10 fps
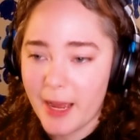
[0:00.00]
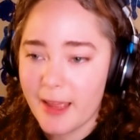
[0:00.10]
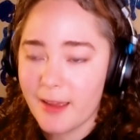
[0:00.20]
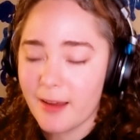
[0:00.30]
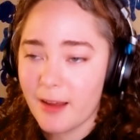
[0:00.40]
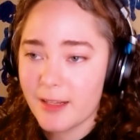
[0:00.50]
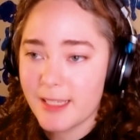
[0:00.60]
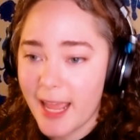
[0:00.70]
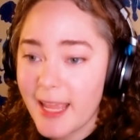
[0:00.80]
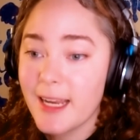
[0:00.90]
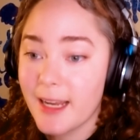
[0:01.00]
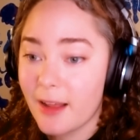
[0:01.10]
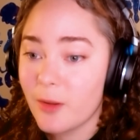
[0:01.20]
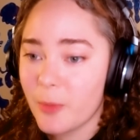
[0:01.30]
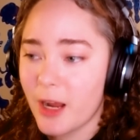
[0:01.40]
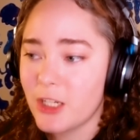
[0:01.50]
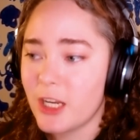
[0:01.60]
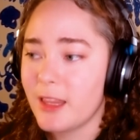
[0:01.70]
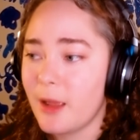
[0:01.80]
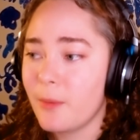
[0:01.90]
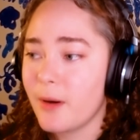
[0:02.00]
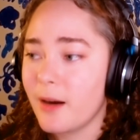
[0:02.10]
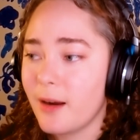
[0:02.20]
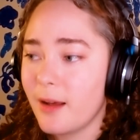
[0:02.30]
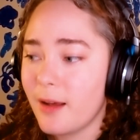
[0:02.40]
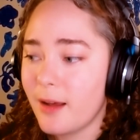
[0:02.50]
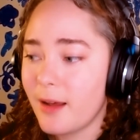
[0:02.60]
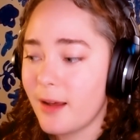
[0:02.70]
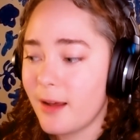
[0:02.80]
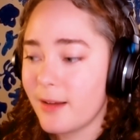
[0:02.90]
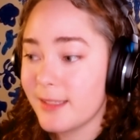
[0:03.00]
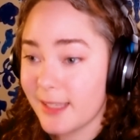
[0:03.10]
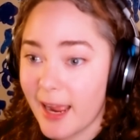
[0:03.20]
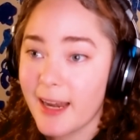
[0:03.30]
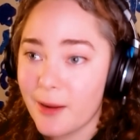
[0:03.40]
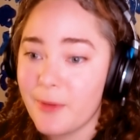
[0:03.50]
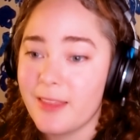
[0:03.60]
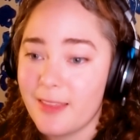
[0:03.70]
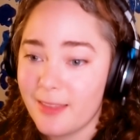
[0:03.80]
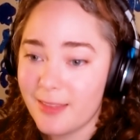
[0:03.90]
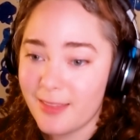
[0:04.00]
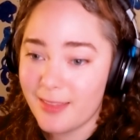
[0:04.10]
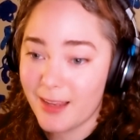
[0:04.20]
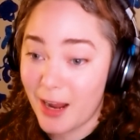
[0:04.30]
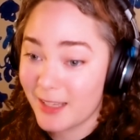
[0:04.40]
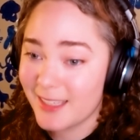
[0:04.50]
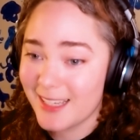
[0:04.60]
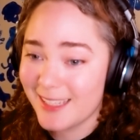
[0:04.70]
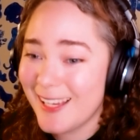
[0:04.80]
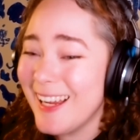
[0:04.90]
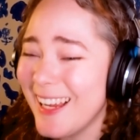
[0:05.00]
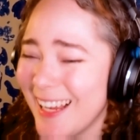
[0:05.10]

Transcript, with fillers: By taking down the project, they were siding with the Nazis.